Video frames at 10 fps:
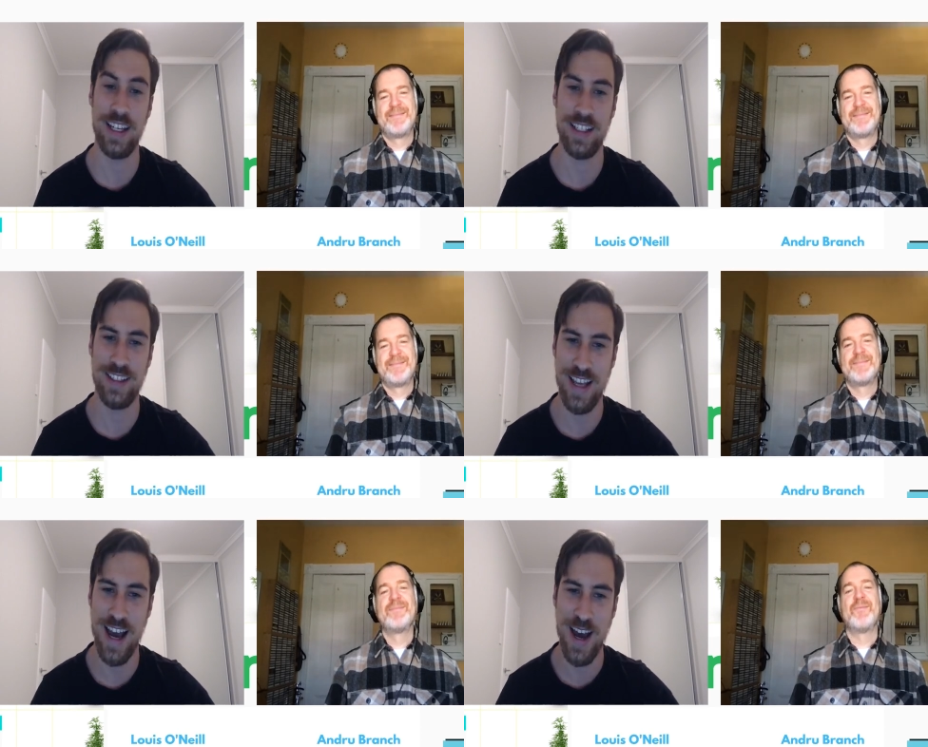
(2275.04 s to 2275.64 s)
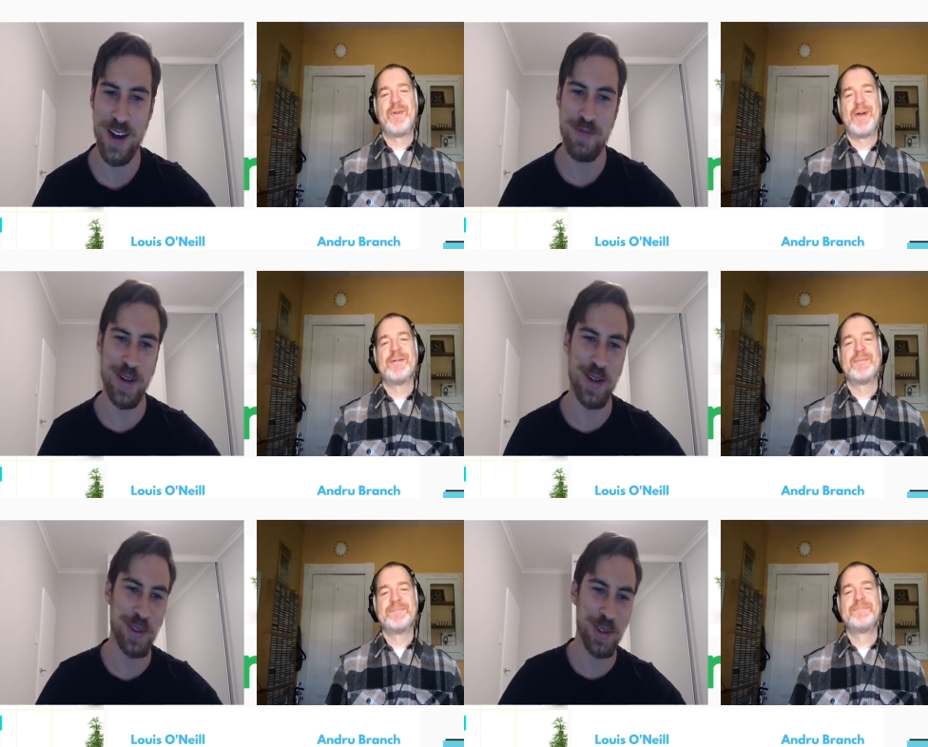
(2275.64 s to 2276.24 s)
Speaker 1: taking its
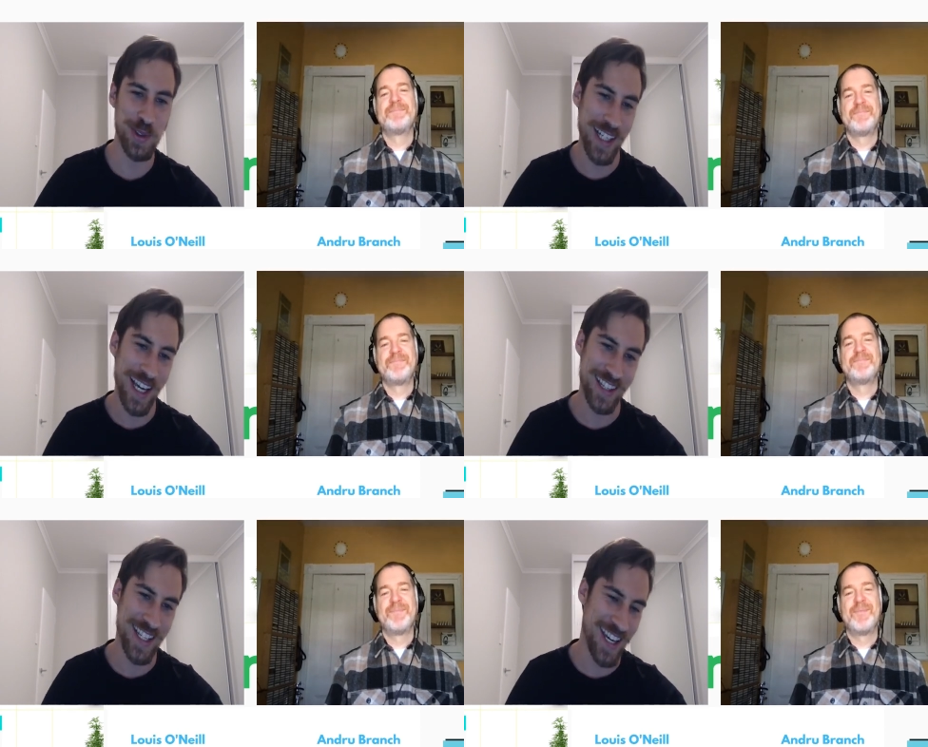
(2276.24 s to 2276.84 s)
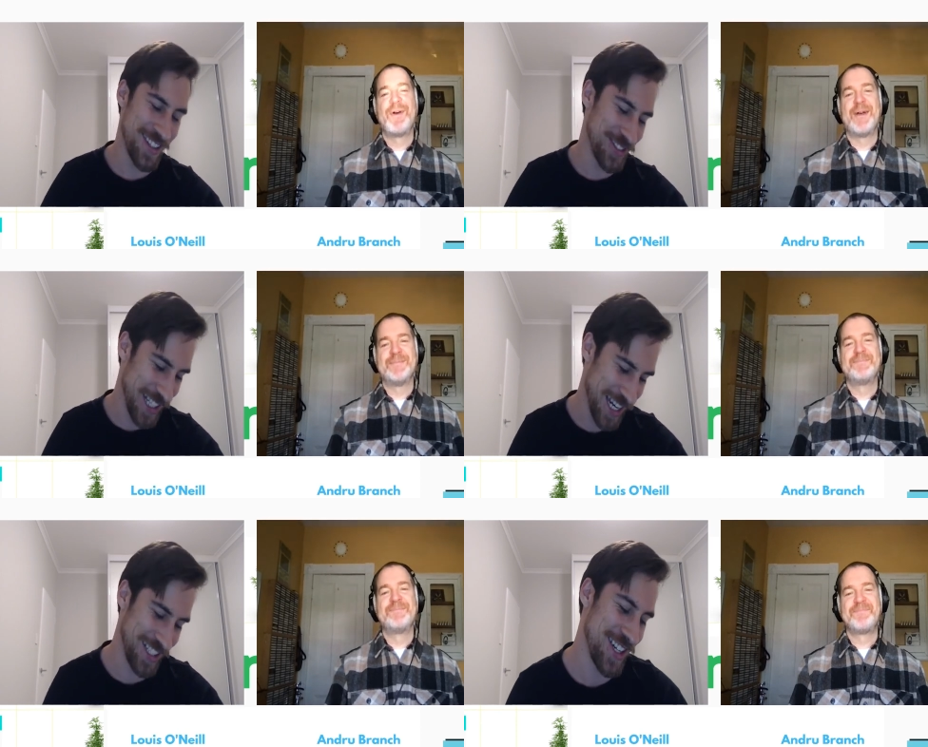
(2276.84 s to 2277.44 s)
time, but we'll, we'll get there.
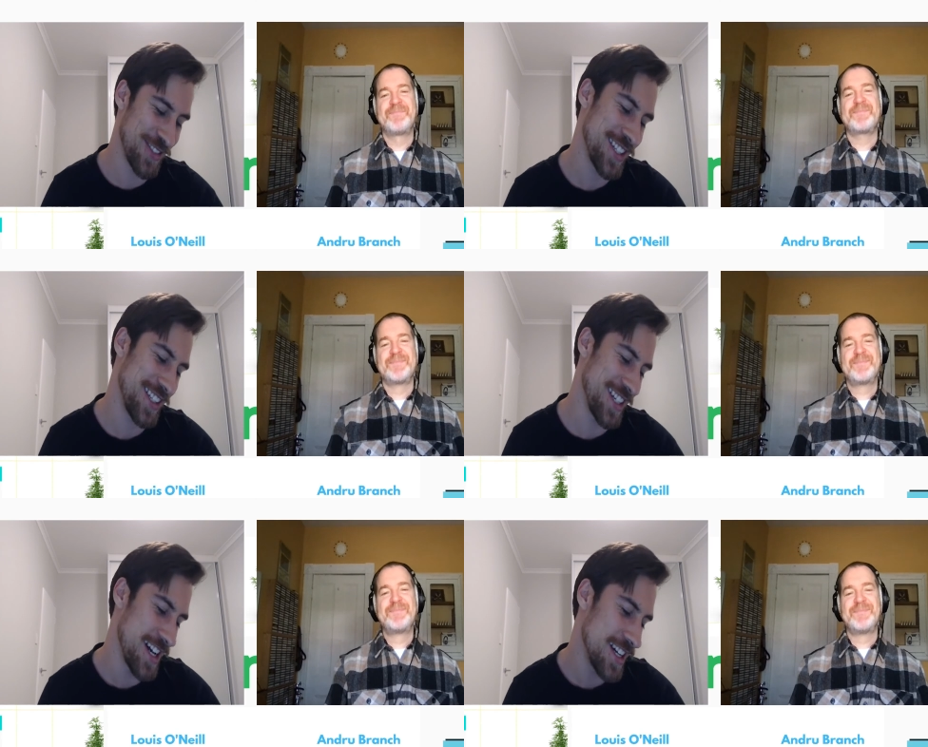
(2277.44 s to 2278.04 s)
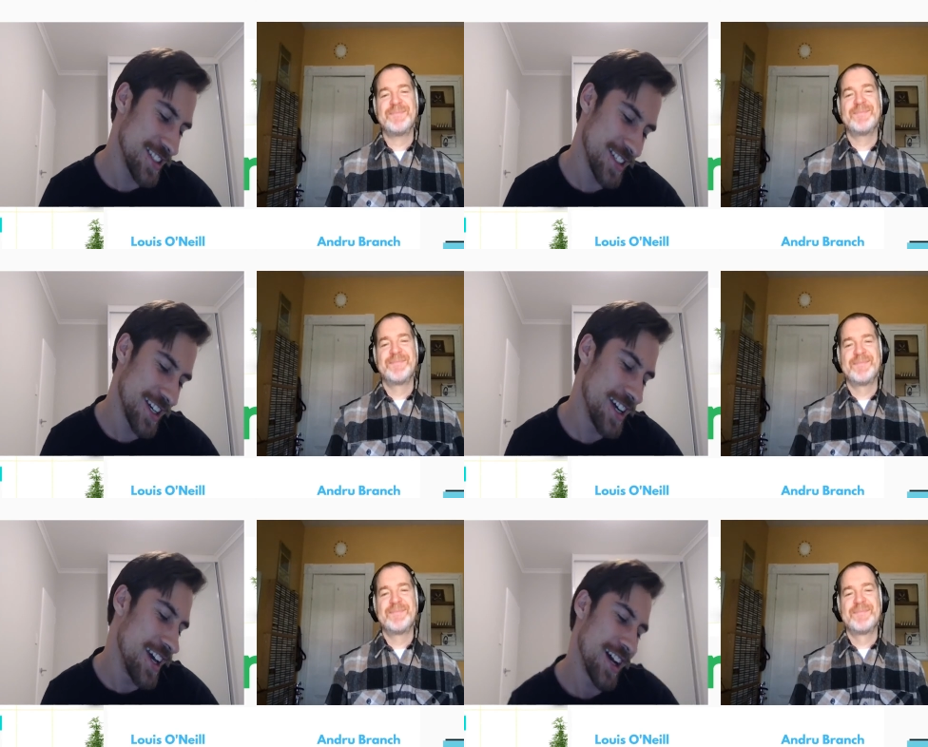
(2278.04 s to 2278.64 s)
We'll catch up to you
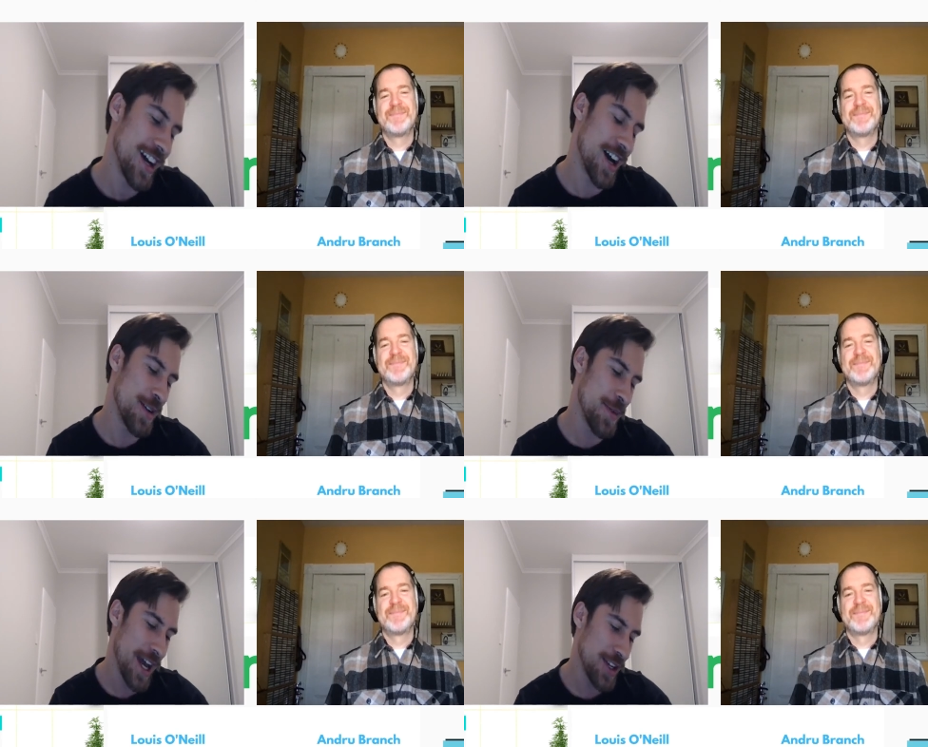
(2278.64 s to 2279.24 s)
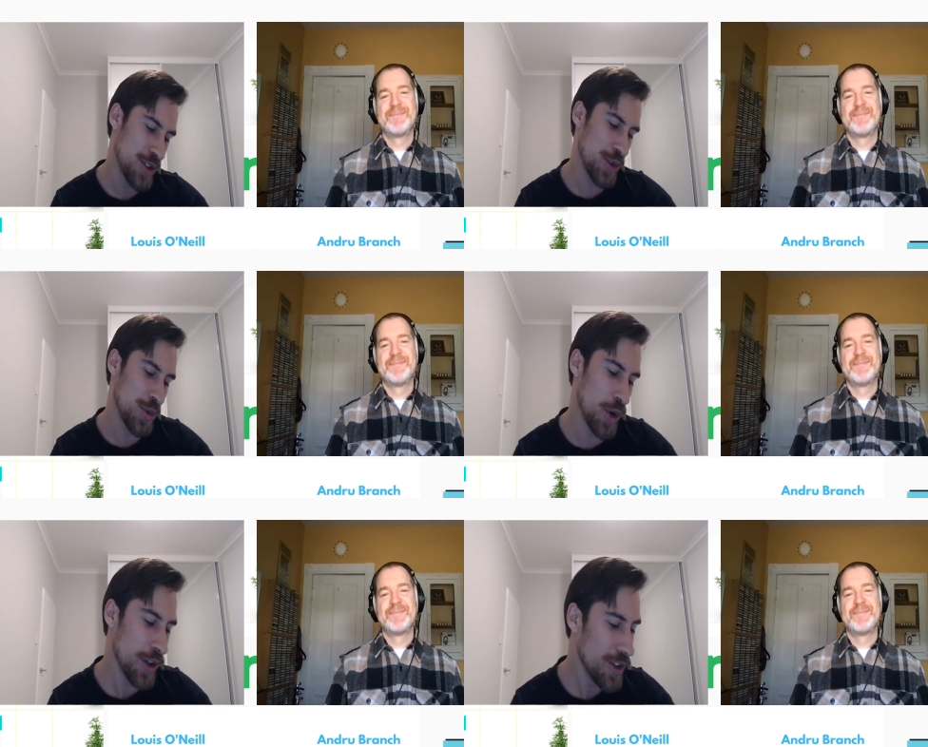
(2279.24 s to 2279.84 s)
guys. Um,
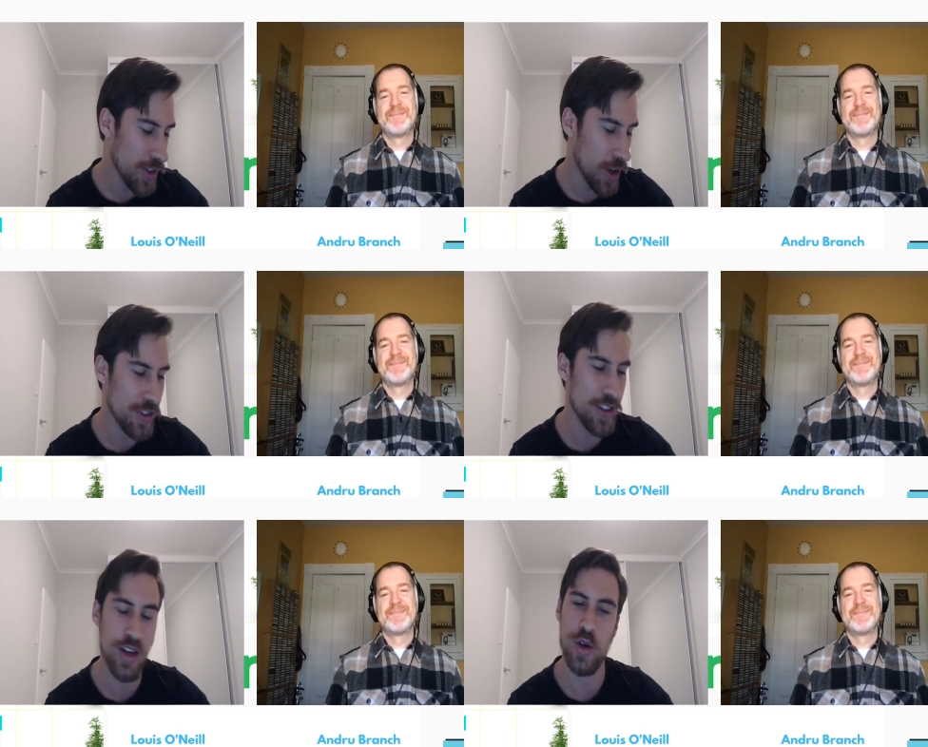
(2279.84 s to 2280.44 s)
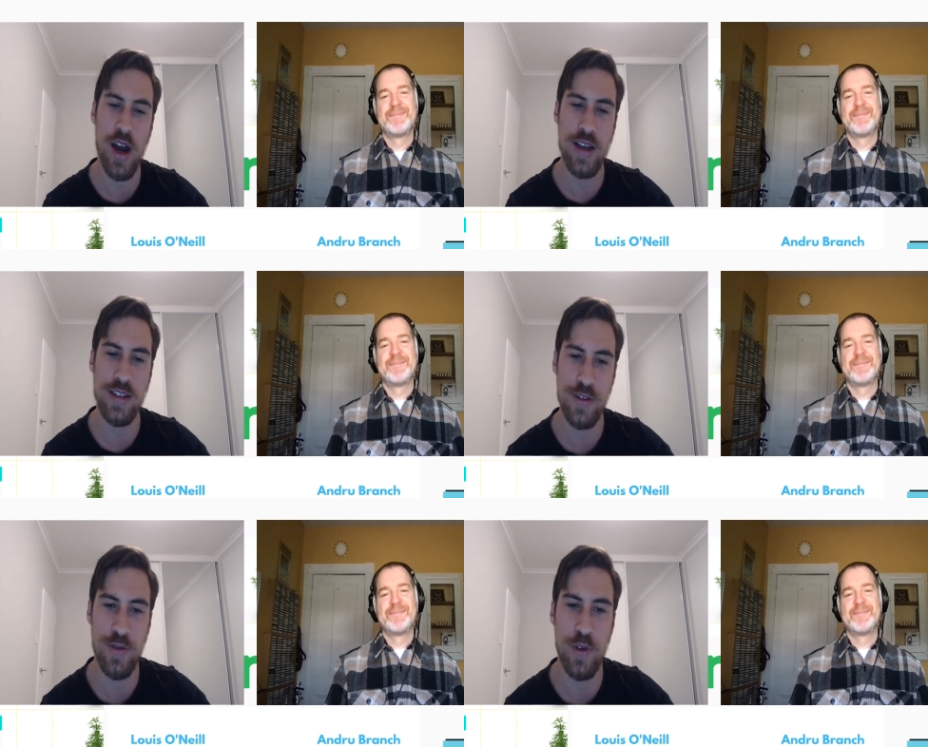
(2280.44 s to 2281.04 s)
Andrew, what is on the
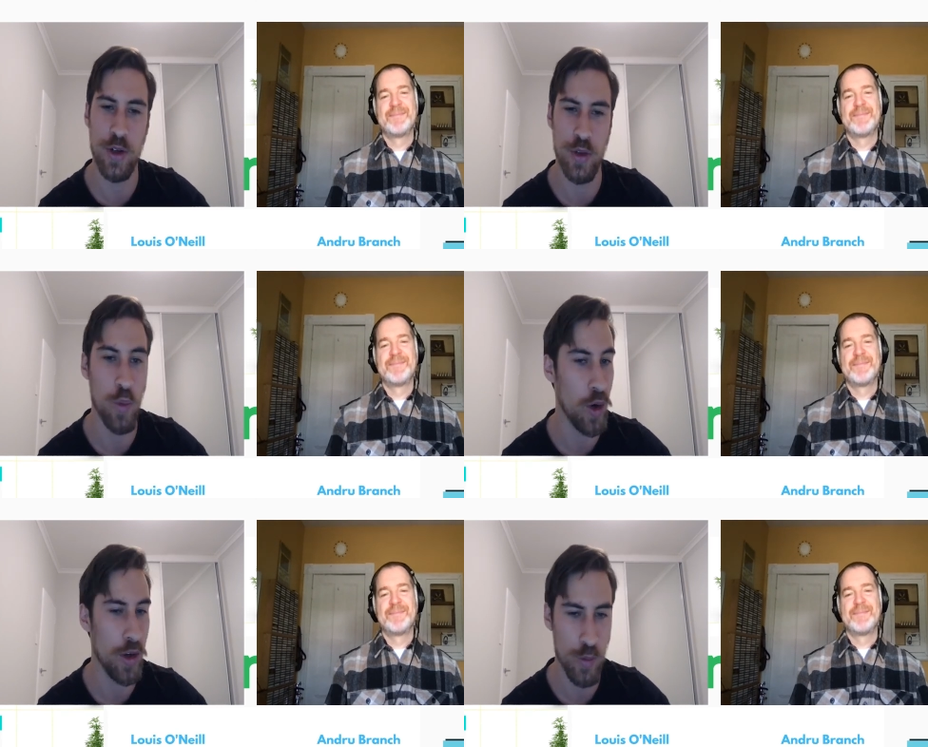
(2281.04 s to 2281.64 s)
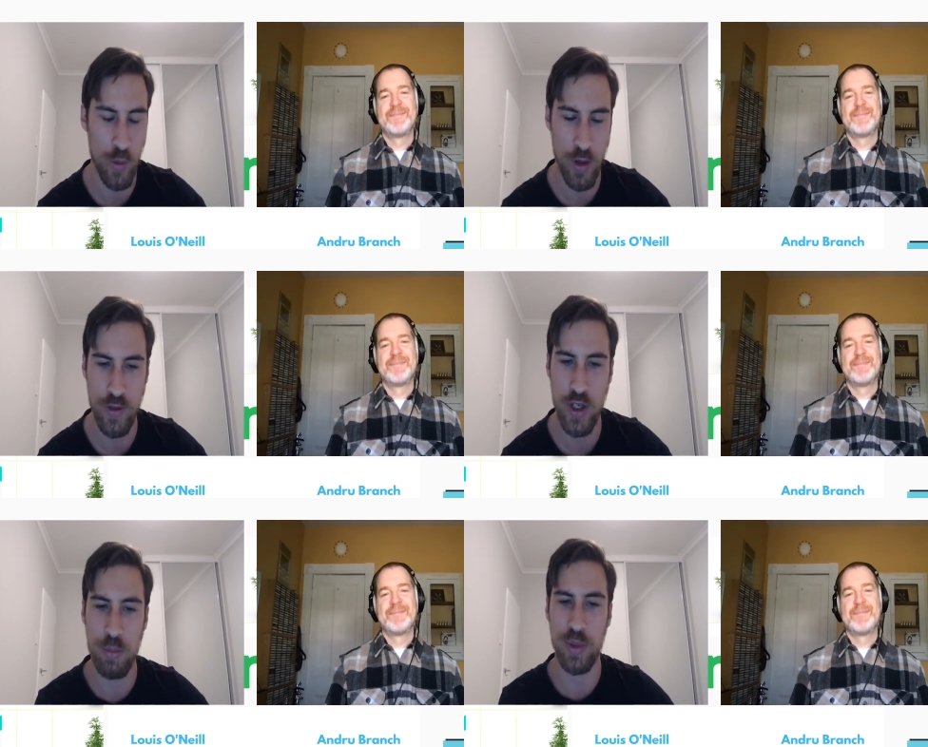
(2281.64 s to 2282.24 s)
horizon for you? What,
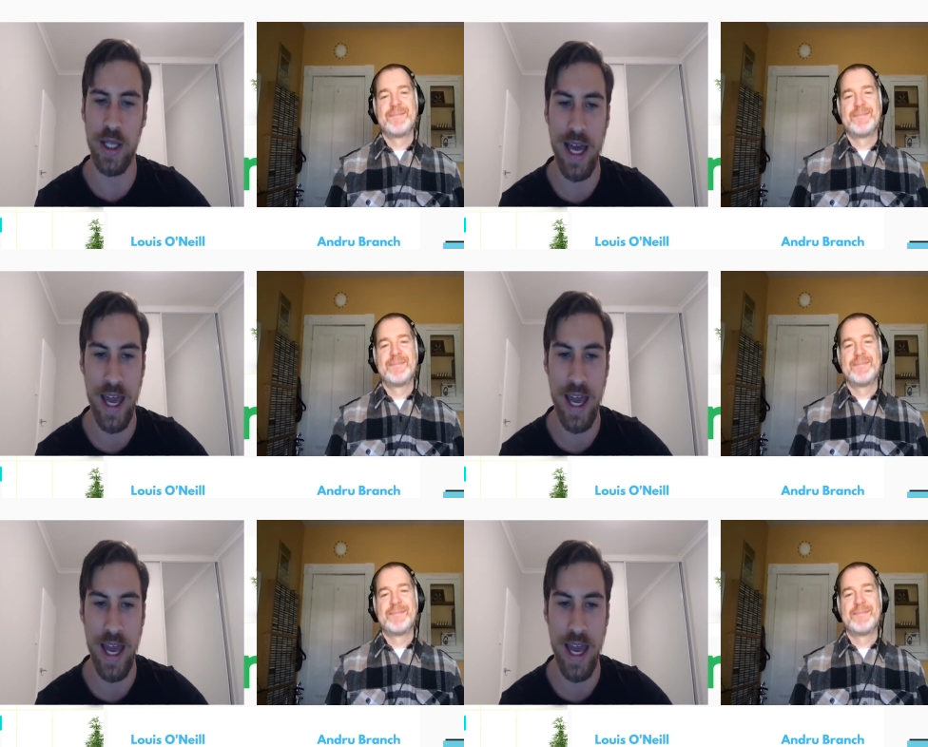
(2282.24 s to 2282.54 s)
what have you got